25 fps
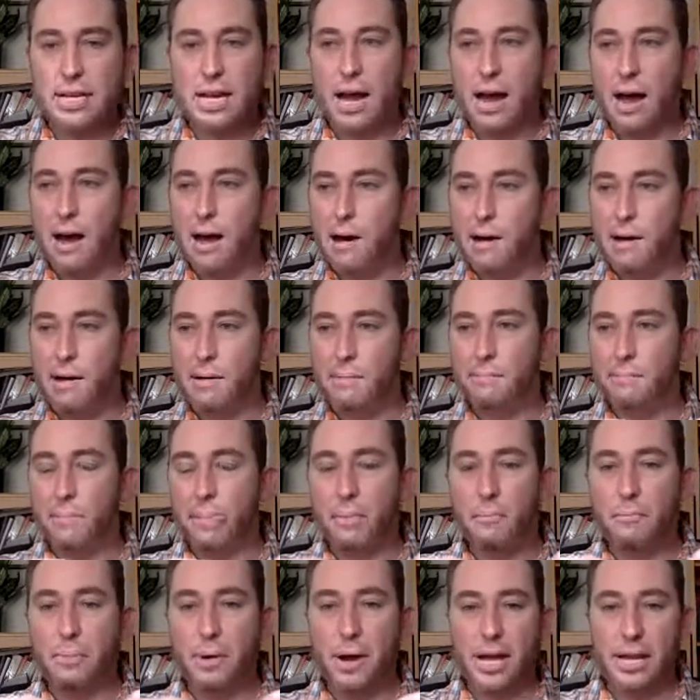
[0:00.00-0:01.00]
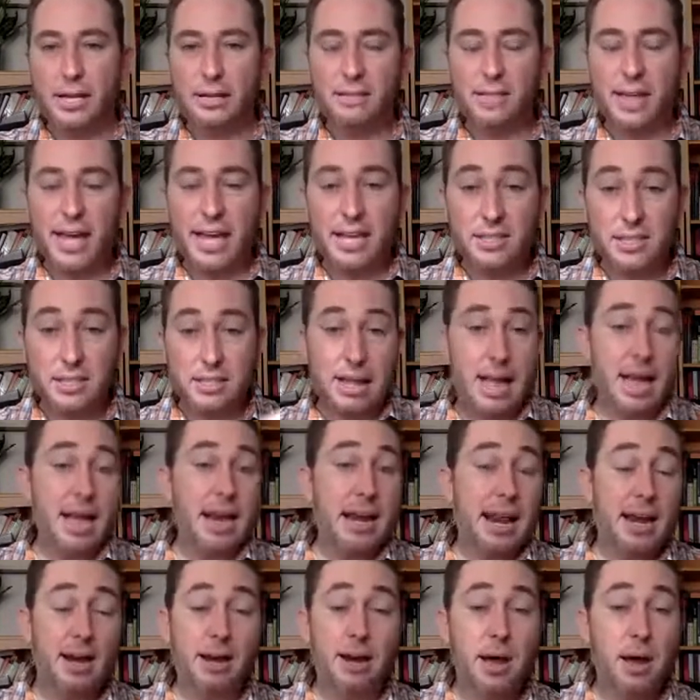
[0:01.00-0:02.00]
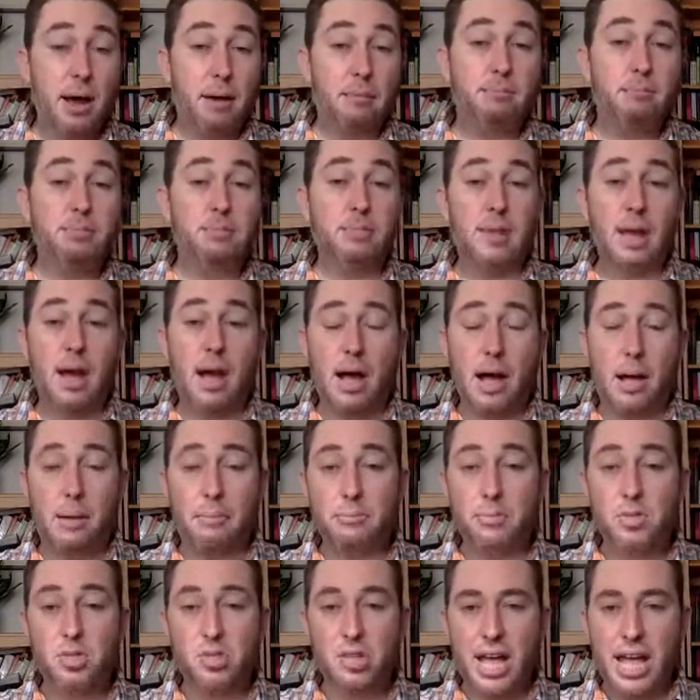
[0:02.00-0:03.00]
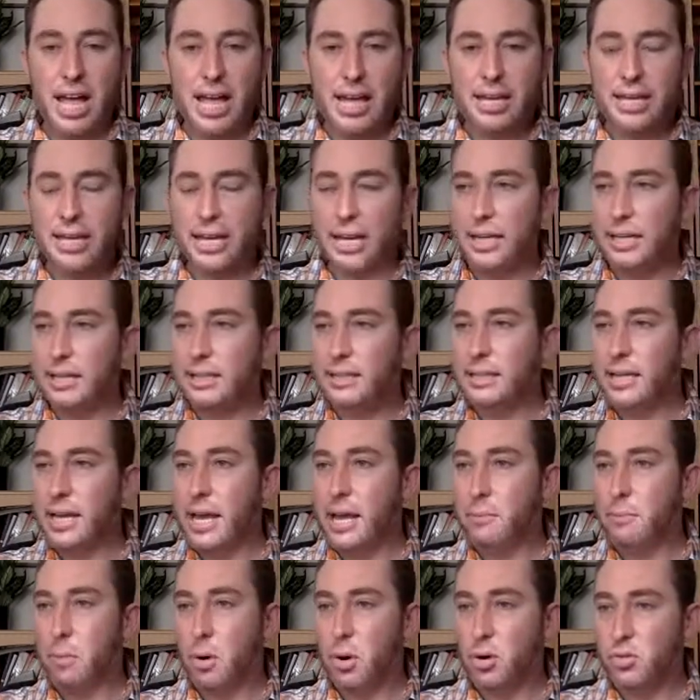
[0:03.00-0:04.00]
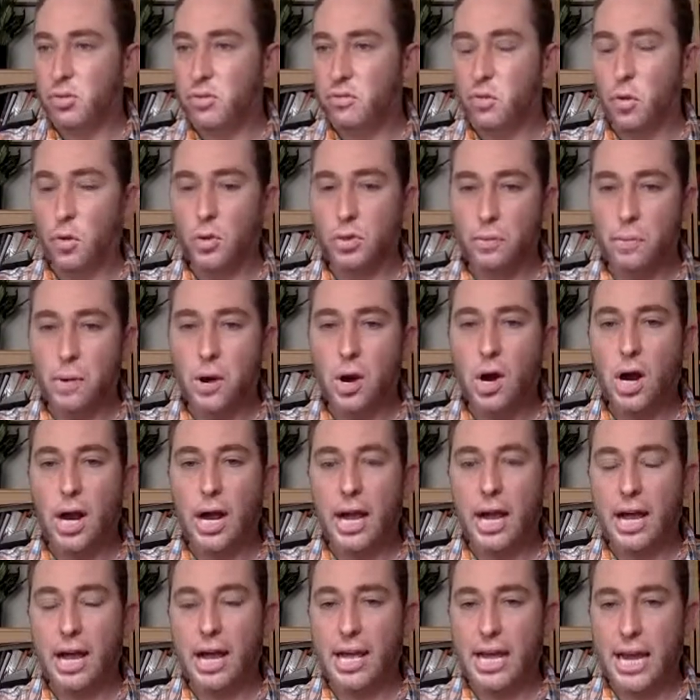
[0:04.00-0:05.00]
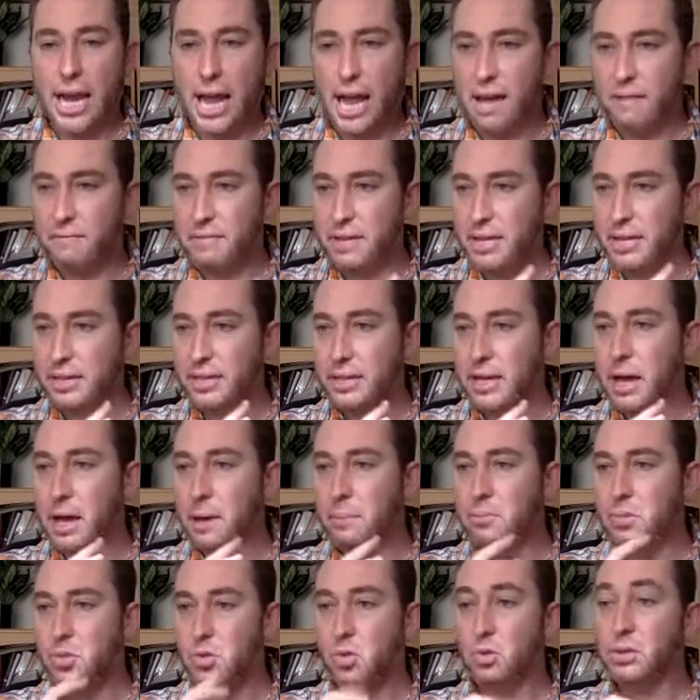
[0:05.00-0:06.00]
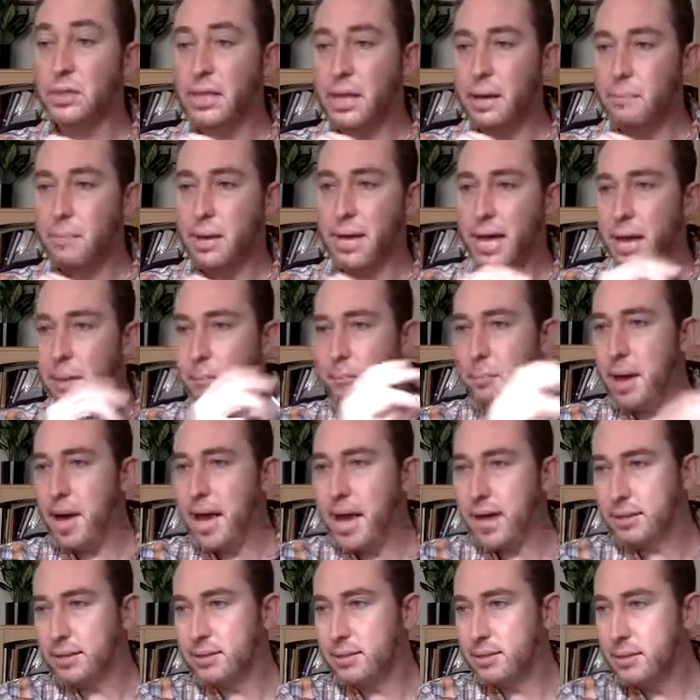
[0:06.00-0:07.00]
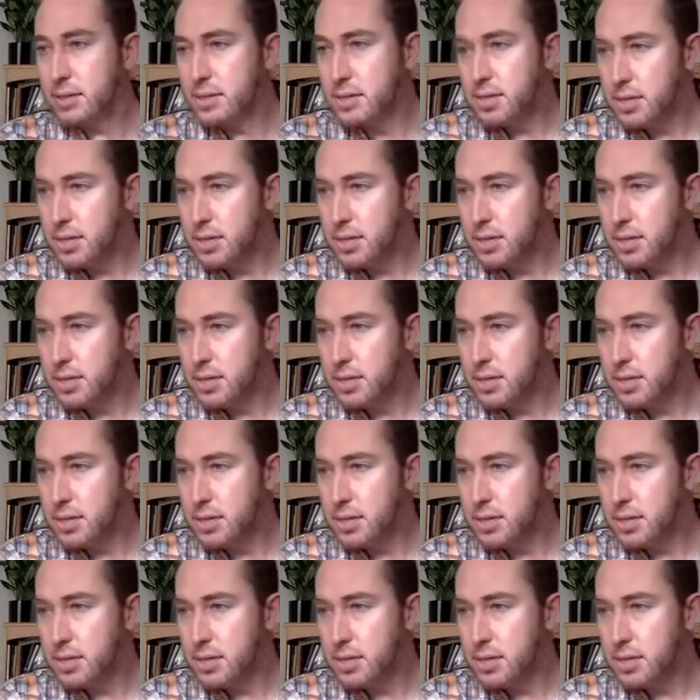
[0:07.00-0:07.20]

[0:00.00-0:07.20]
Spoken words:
But they instead ended up staying in parts of North America and having certainly a big impact.